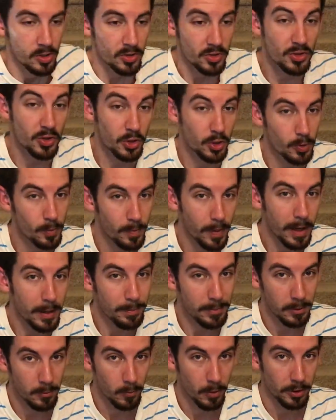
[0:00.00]
So you
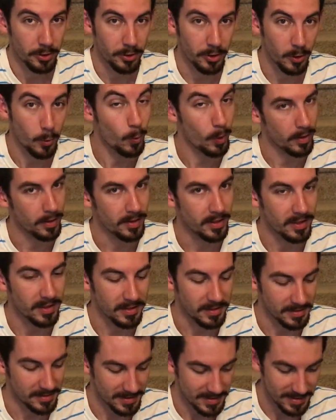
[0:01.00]
might be wondering what it
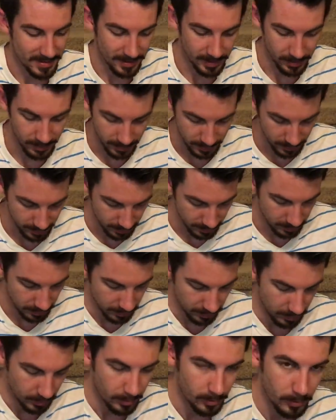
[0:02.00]
is.
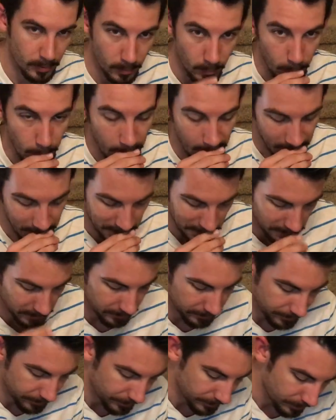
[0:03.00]
Well,
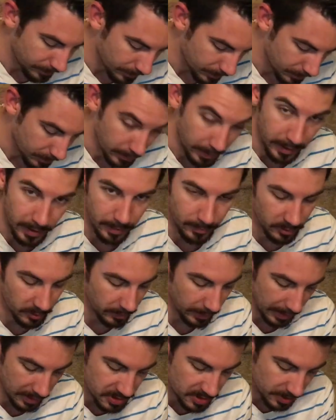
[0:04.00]
I am
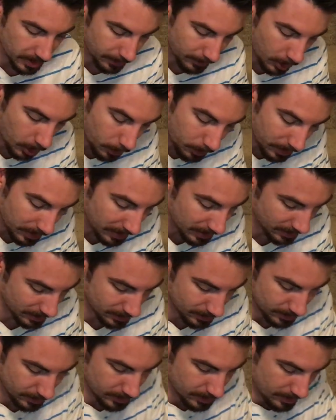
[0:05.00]
too actually. I'm hoping
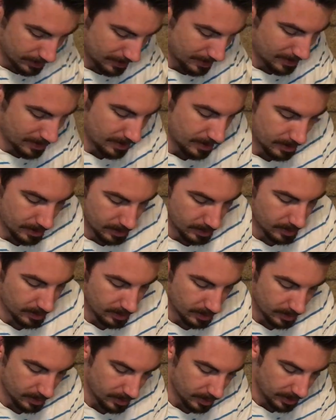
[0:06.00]

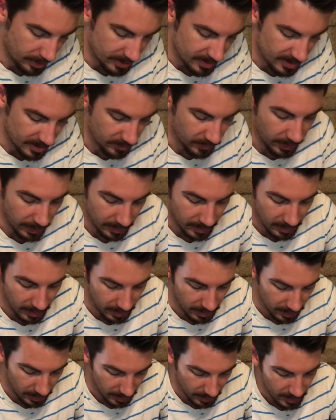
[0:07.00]
it's the right
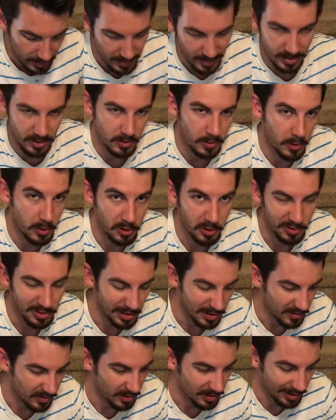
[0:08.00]
thing, because I do order
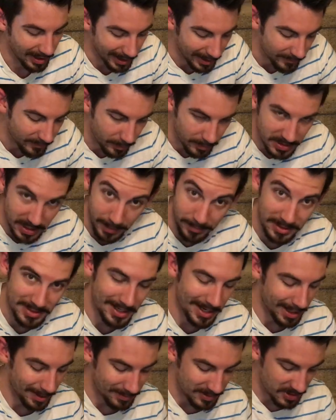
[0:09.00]
things online from time
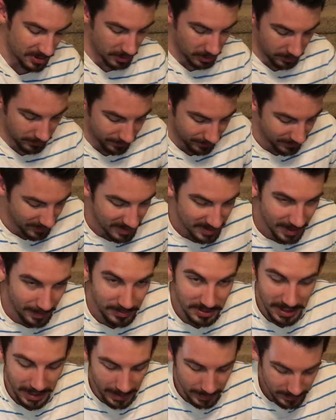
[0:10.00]
to time, so
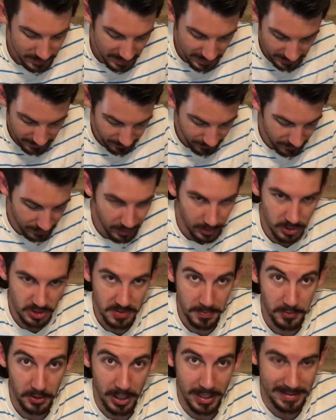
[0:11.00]
sometimes they're
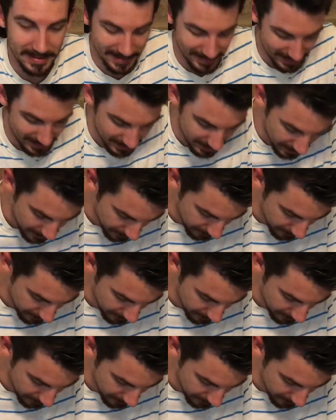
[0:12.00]
surprises.